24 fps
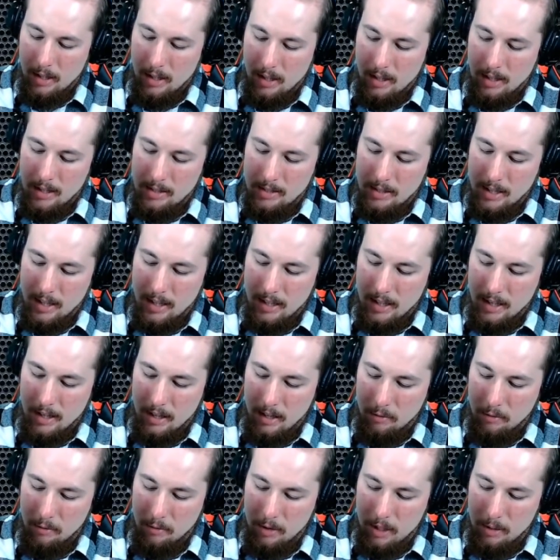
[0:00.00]
he said that
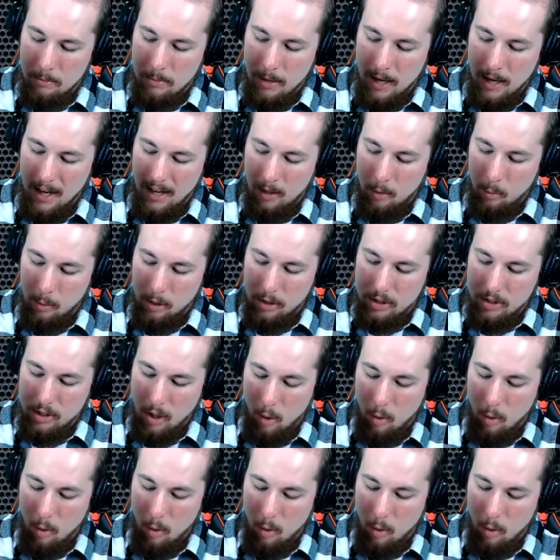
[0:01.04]
the feedback was